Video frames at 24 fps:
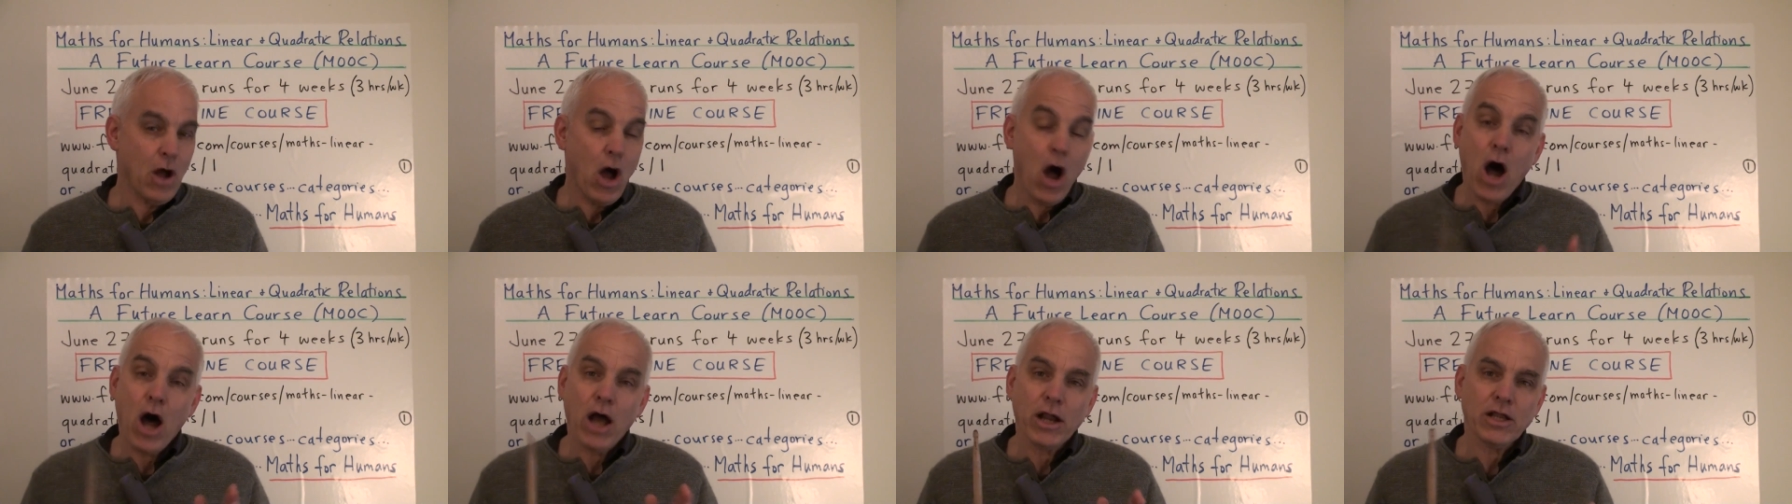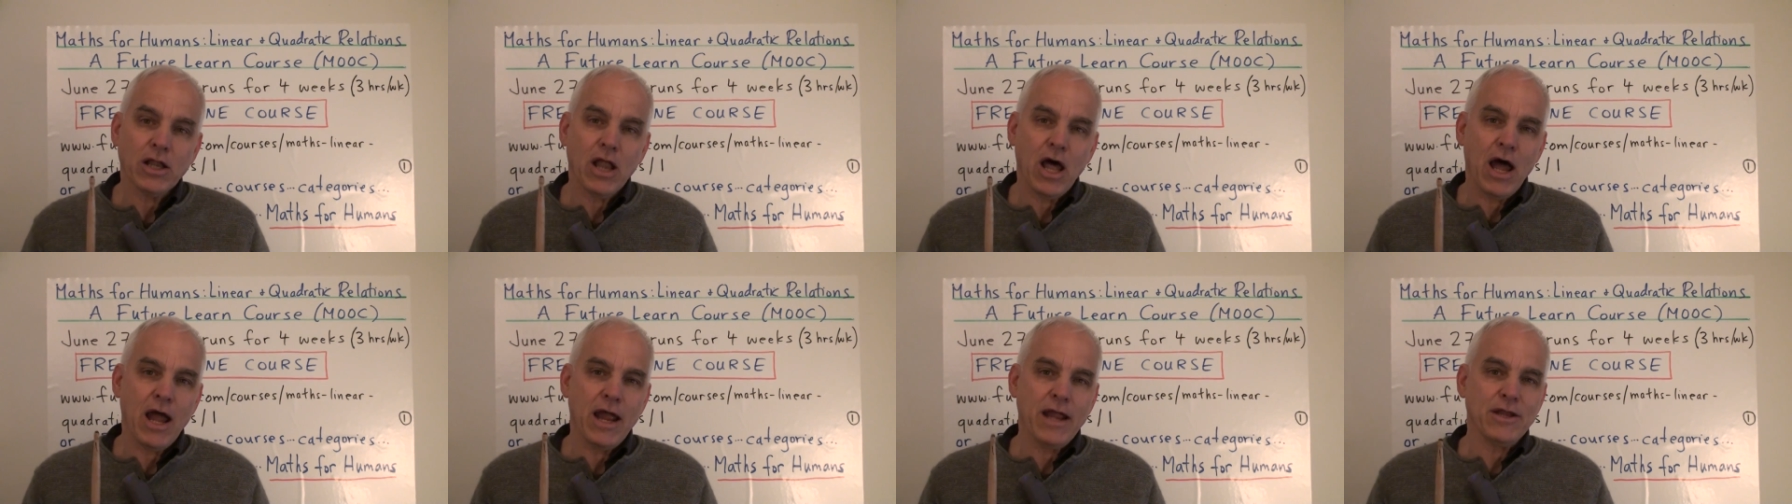
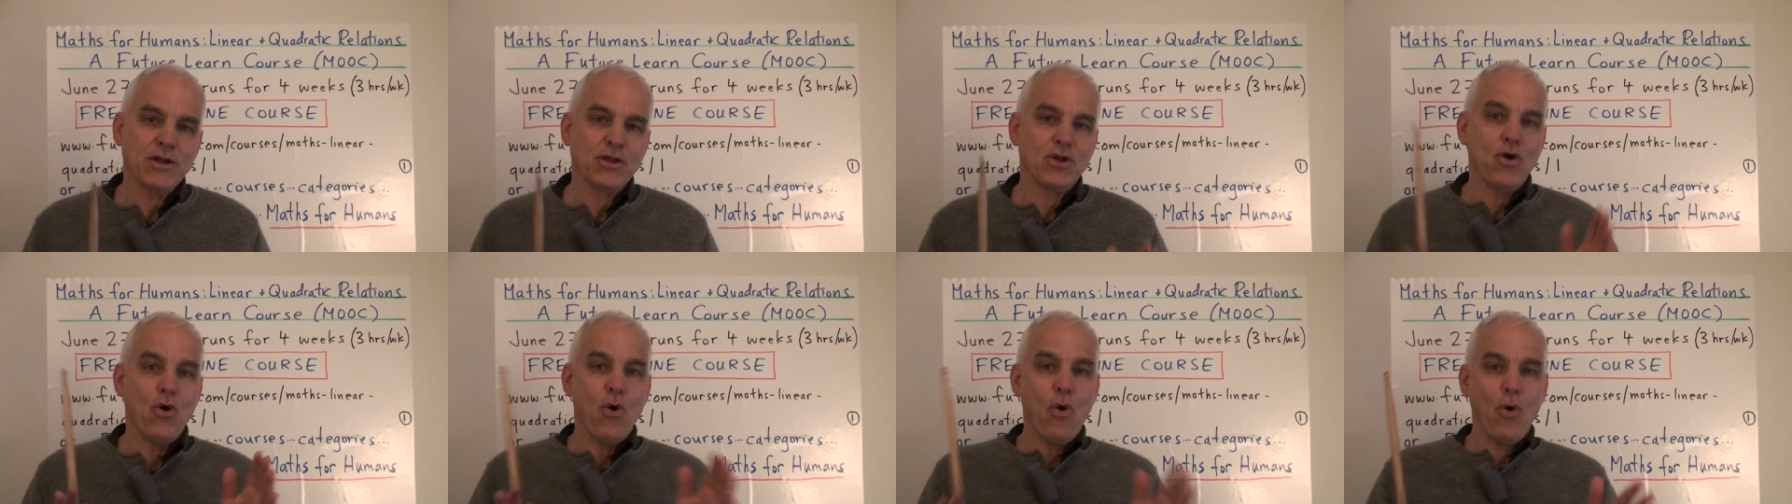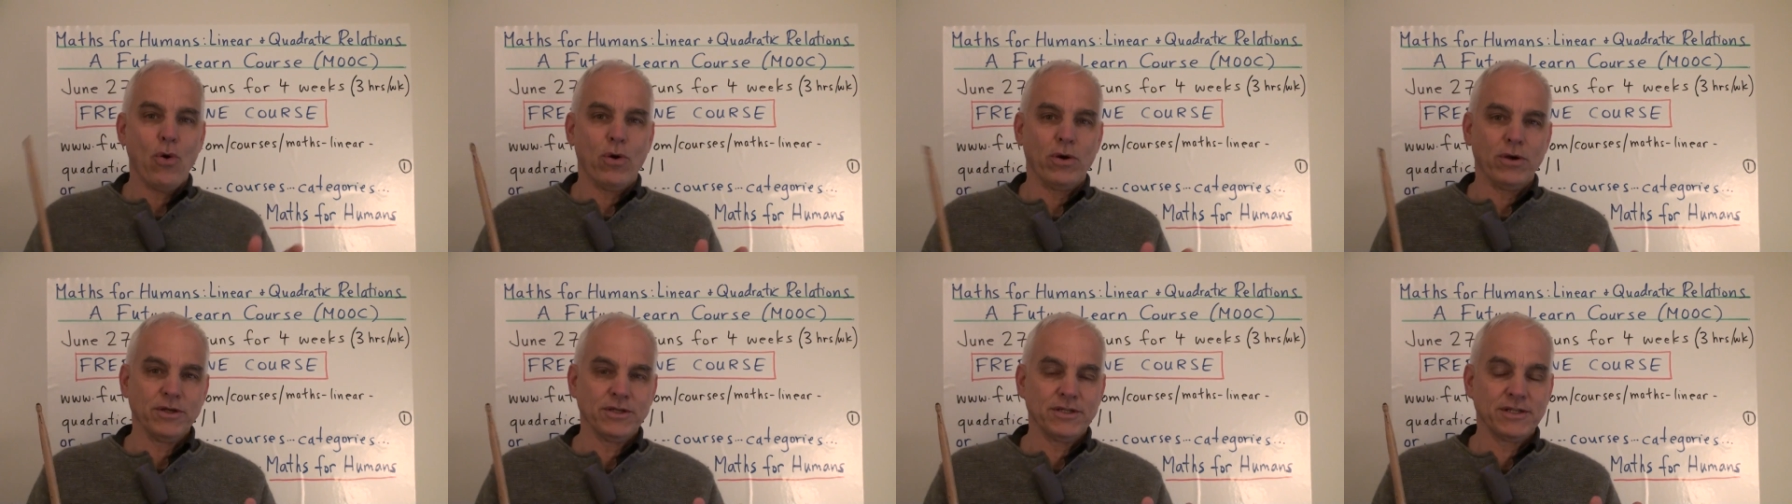online
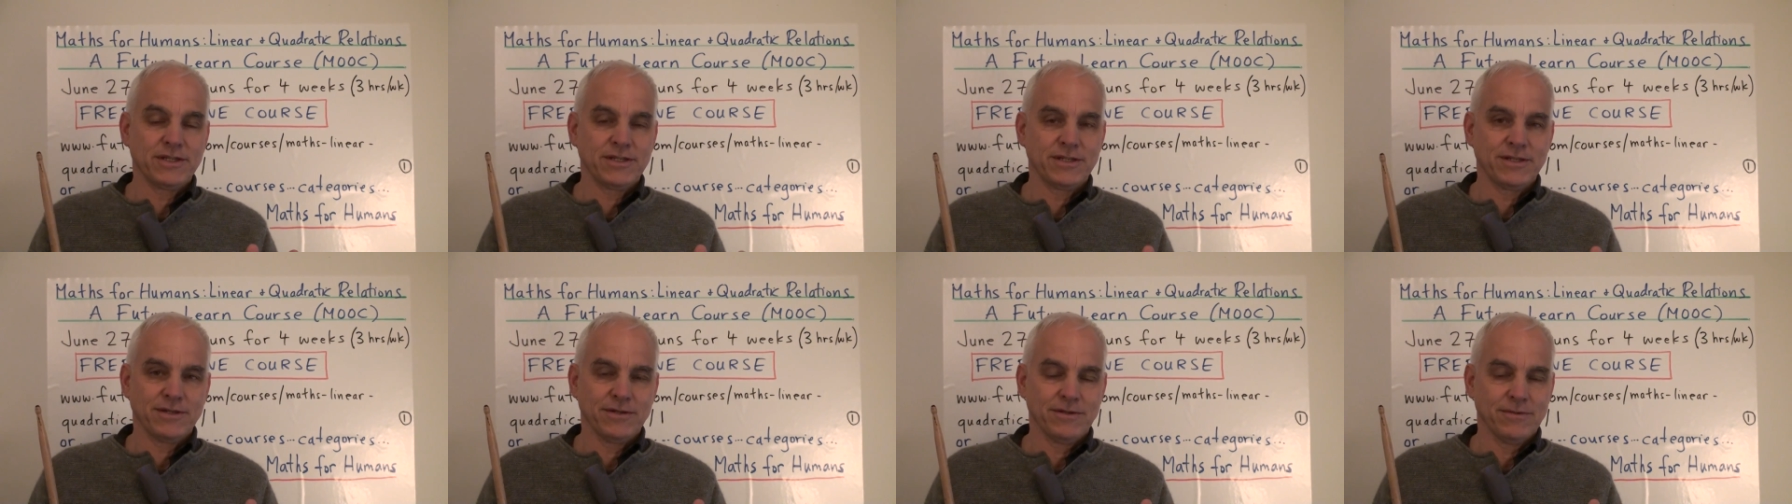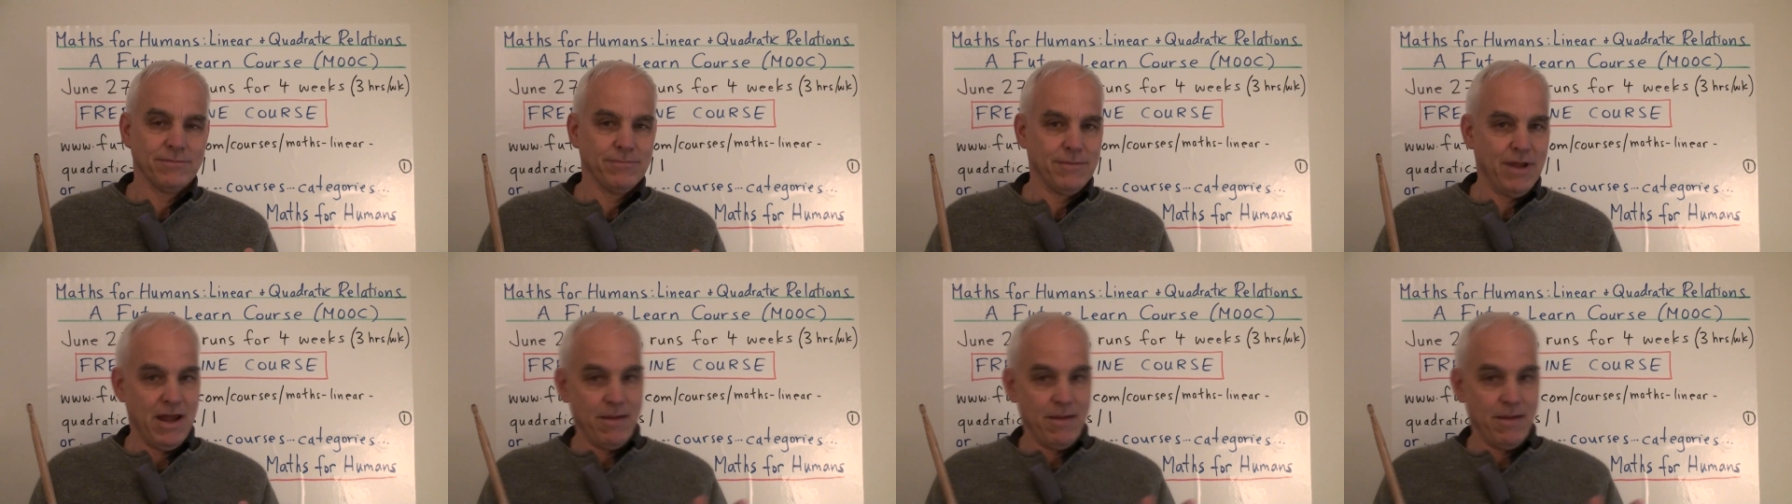course,